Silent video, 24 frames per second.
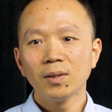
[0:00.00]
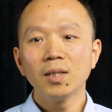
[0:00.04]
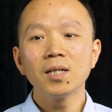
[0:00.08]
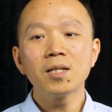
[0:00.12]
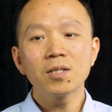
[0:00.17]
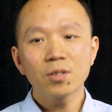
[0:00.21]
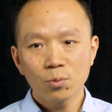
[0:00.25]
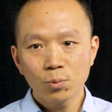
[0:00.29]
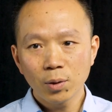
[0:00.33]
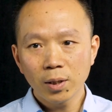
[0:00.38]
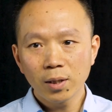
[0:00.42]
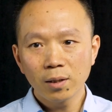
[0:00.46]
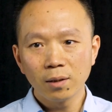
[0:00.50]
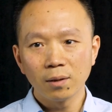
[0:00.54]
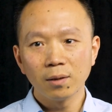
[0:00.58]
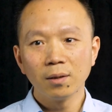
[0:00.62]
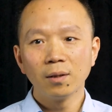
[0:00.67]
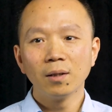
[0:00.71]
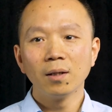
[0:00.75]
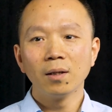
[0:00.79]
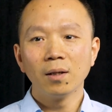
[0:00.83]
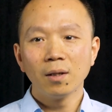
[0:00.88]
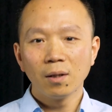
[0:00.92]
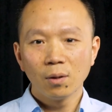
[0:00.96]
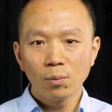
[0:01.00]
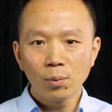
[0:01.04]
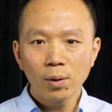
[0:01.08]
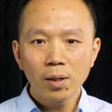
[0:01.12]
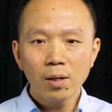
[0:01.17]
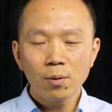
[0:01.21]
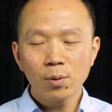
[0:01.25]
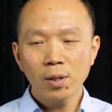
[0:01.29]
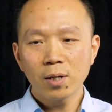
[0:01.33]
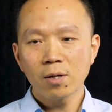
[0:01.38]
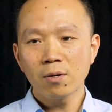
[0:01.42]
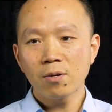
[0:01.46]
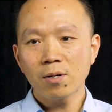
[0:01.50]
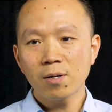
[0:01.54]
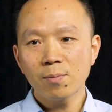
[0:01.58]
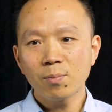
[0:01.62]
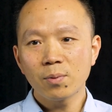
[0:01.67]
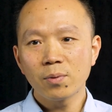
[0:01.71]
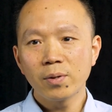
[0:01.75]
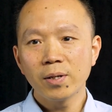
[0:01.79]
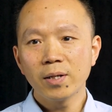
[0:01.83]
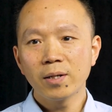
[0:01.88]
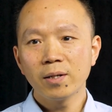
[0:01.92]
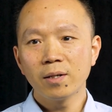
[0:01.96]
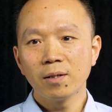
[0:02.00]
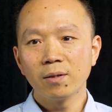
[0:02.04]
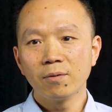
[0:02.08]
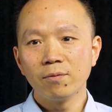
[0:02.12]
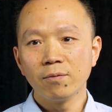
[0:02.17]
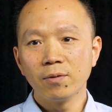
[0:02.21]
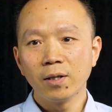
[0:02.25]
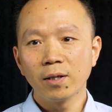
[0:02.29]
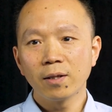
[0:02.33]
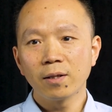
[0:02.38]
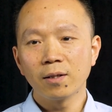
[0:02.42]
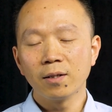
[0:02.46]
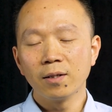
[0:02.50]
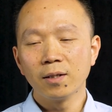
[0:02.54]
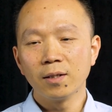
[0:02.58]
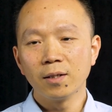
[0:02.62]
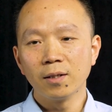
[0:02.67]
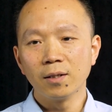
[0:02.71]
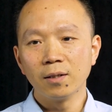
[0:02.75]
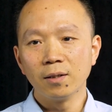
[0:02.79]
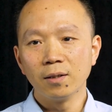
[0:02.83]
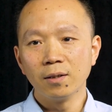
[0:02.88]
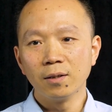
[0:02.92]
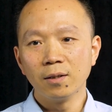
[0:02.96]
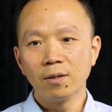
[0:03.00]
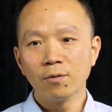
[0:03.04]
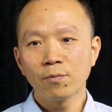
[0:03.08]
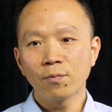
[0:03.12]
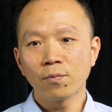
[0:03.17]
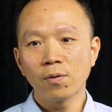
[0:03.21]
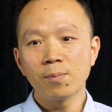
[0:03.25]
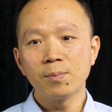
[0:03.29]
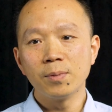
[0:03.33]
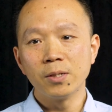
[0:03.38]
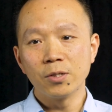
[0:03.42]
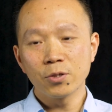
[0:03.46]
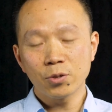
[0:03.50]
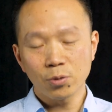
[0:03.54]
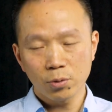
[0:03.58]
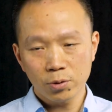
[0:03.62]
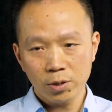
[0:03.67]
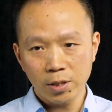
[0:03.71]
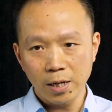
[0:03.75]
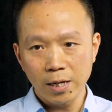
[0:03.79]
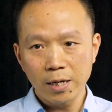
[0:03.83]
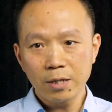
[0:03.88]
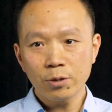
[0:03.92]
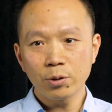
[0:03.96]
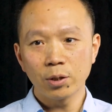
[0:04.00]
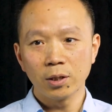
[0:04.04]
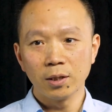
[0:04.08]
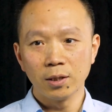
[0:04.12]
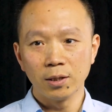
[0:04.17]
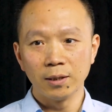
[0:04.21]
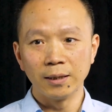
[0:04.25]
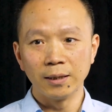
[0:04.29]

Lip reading: Yes, we collaborating with the Farmer Association in the